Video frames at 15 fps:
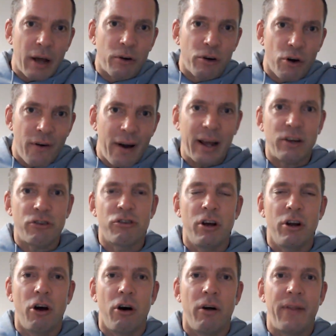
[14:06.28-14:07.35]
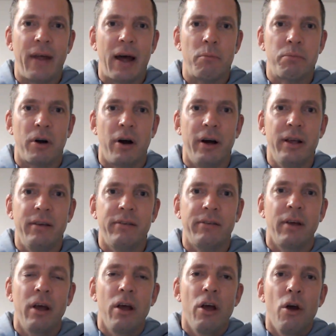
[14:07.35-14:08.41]
correction on that
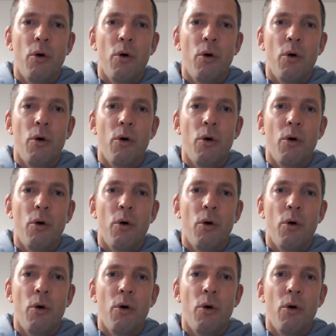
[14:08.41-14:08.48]
price.